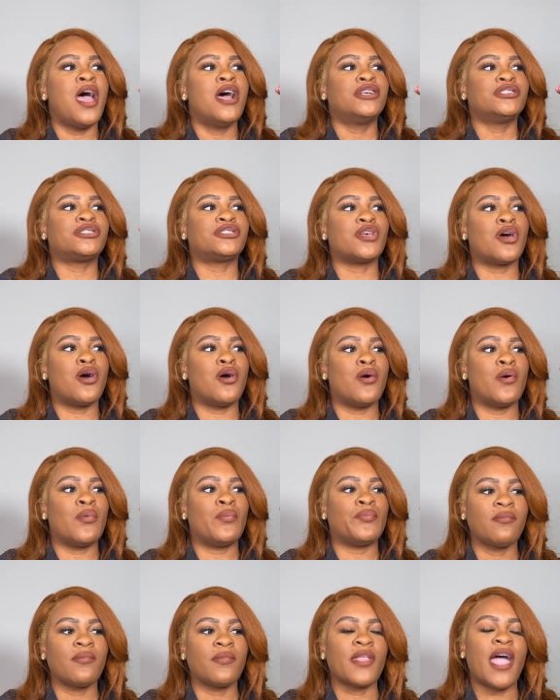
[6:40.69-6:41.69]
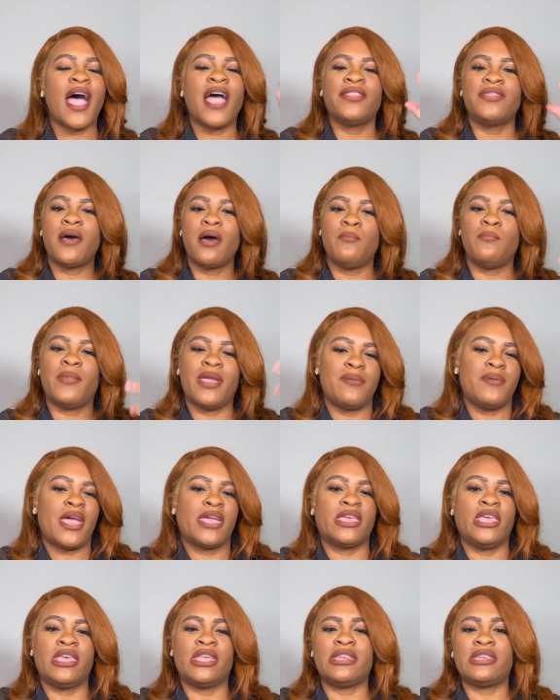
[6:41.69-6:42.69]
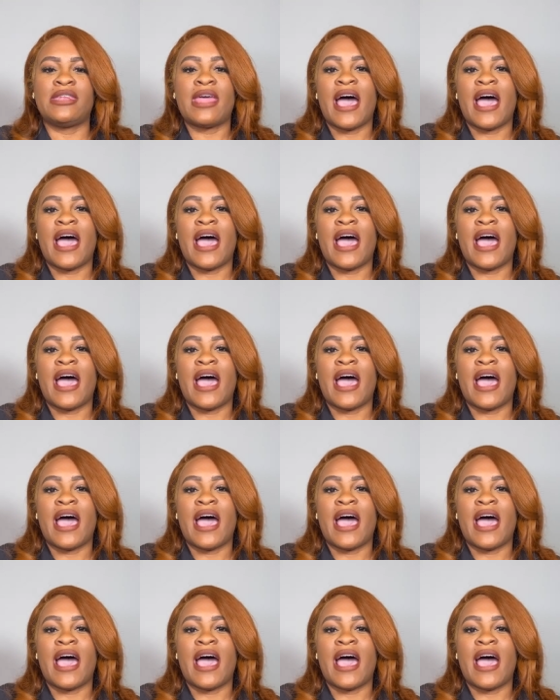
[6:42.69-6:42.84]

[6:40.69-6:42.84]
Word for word: So I thought maybe I can get an